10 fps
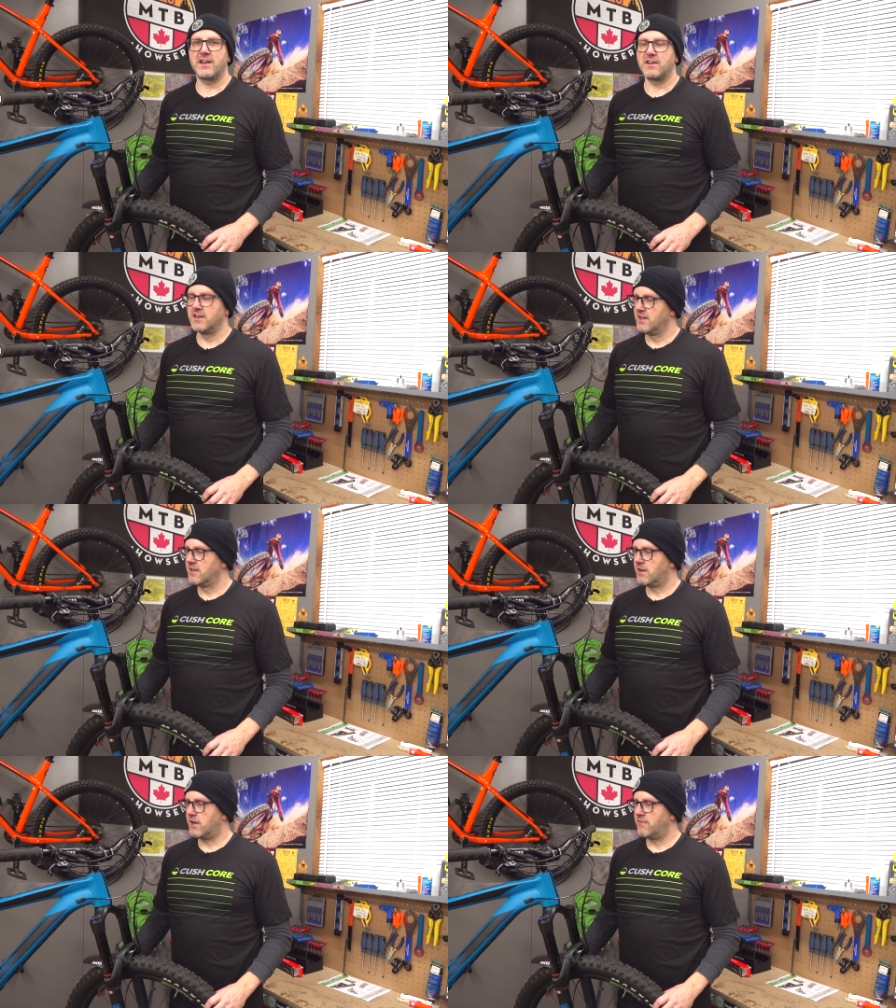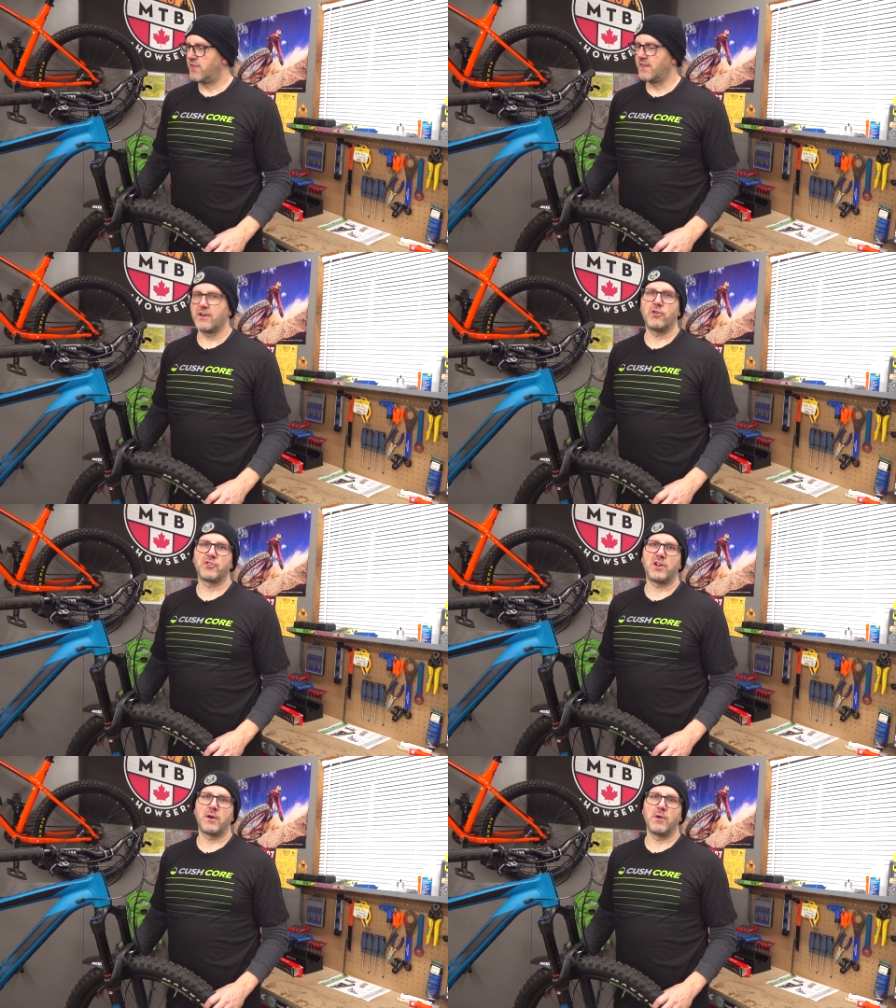And everything that
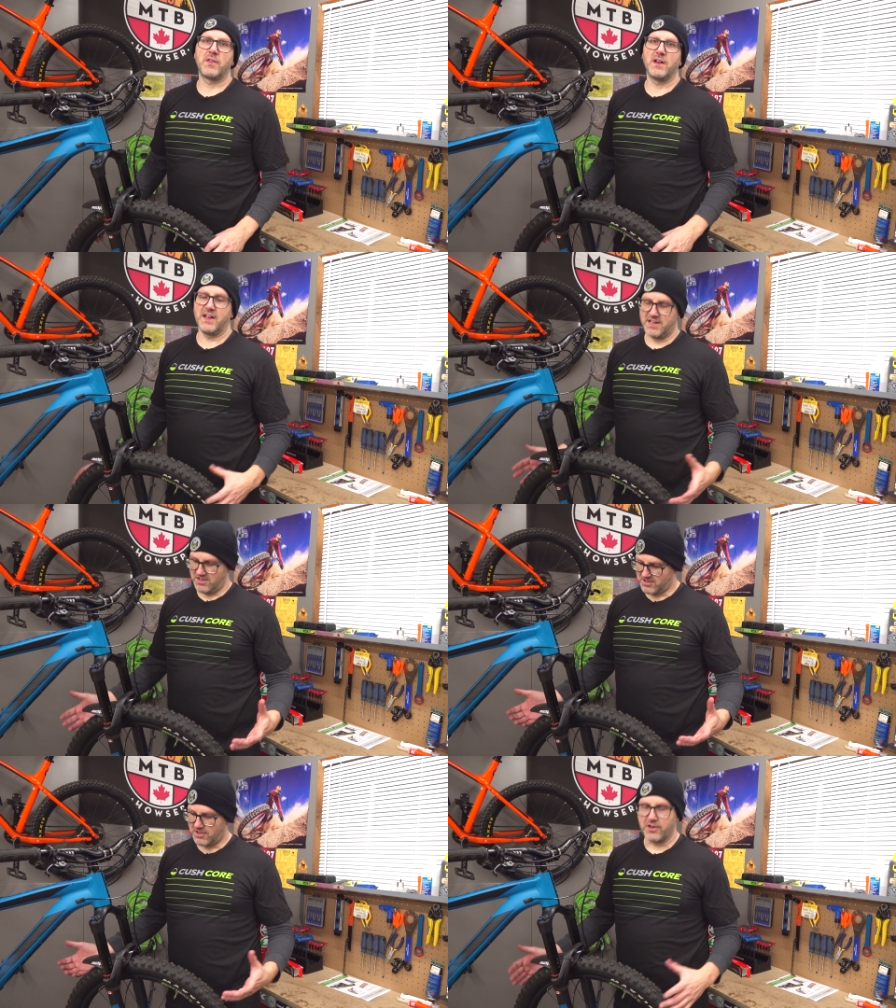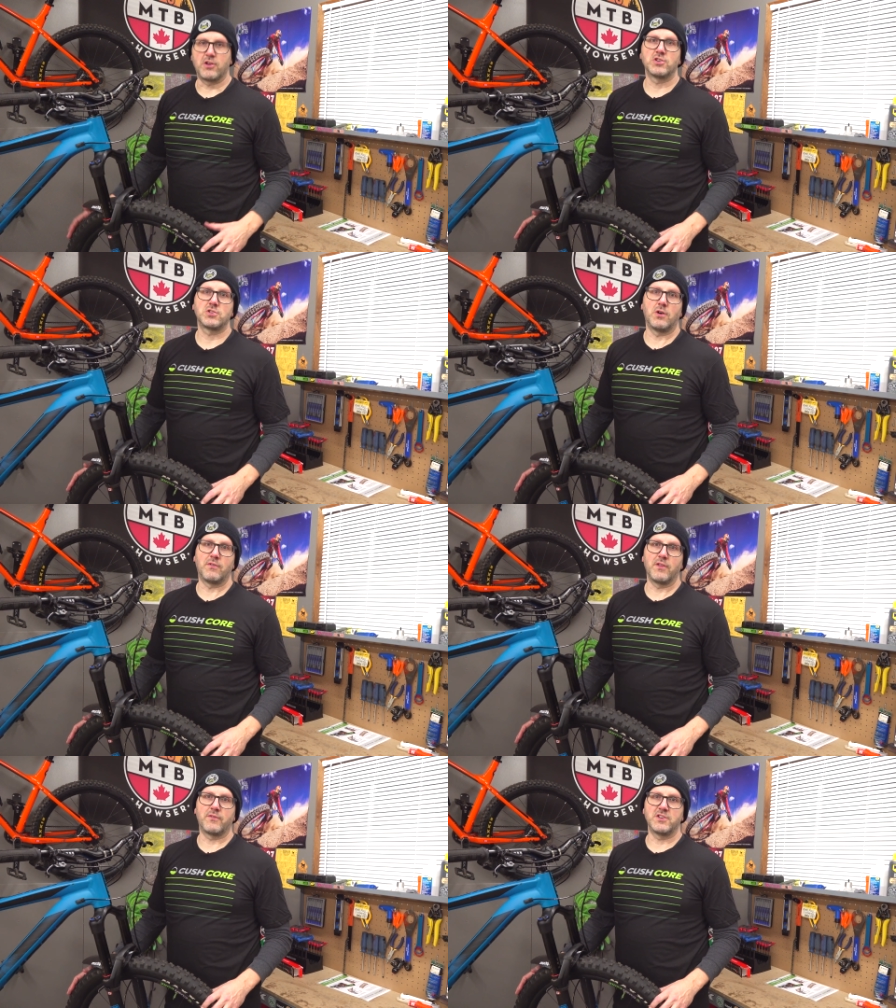goes along with it, like installing Cushcore
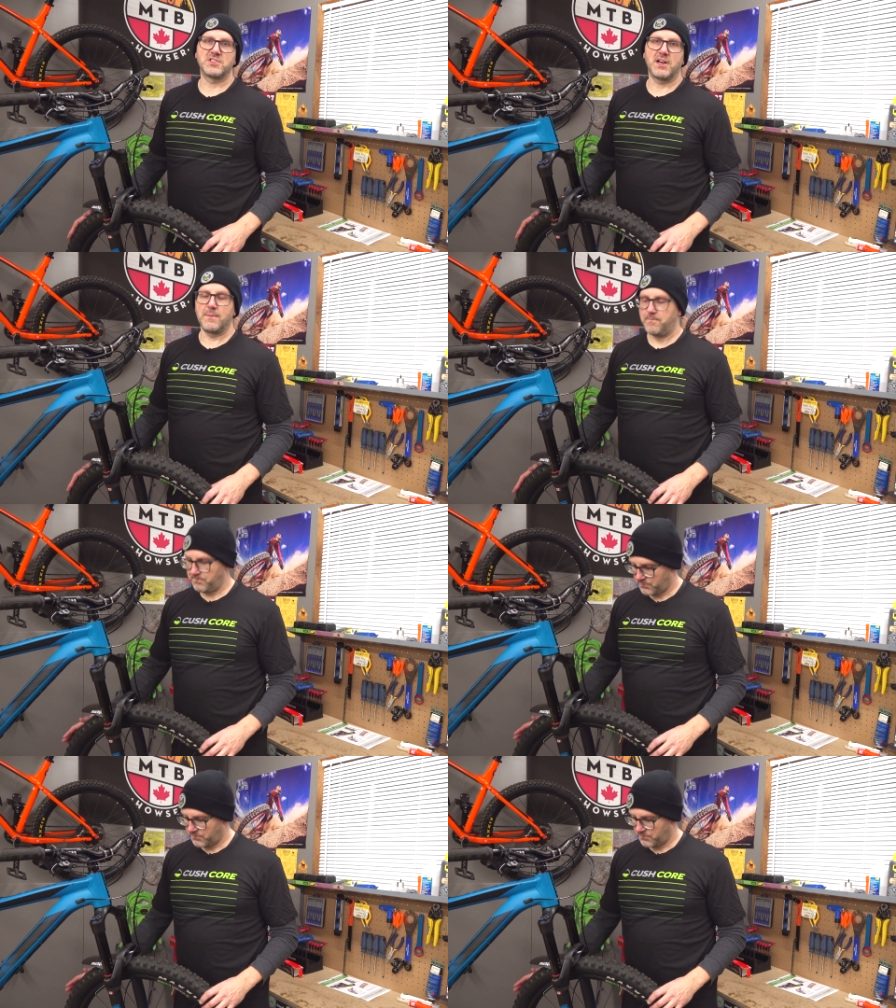for the first time.